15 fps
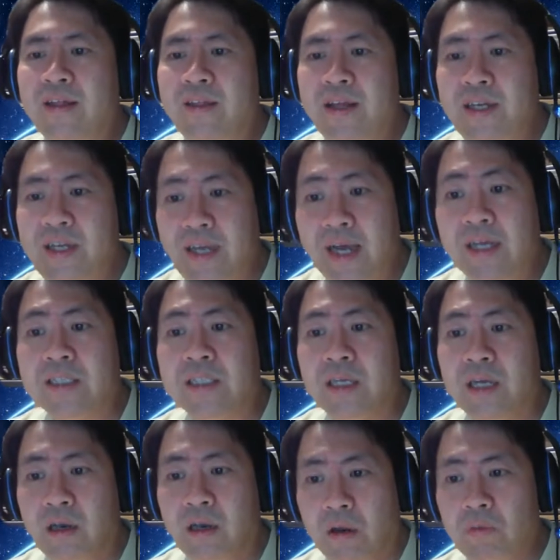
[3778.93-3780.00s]
then yes,
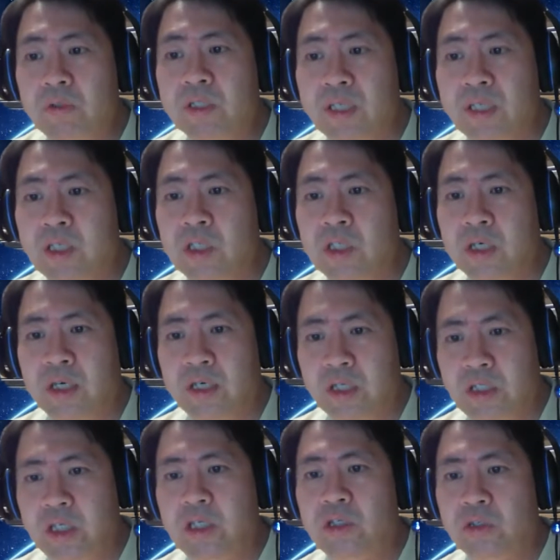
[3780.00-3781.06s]
low suction on a
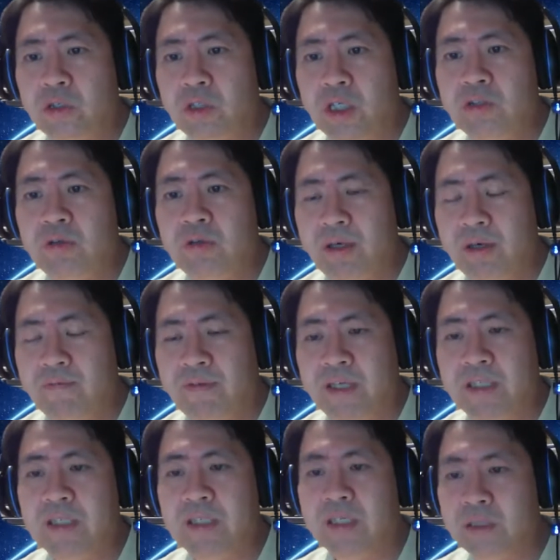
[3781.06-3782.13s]
digital chest drain
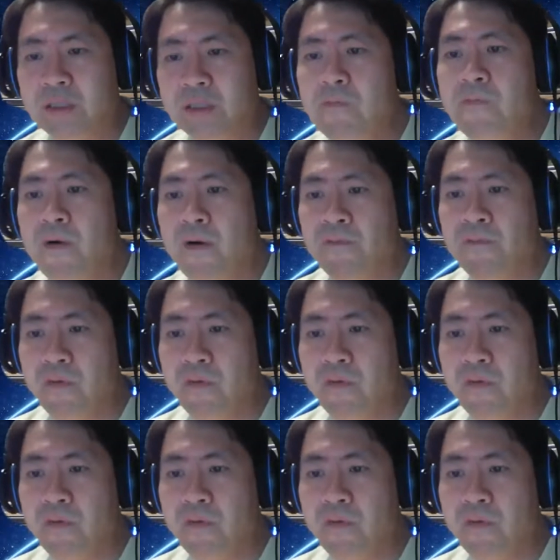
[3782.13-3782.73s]
device has so far,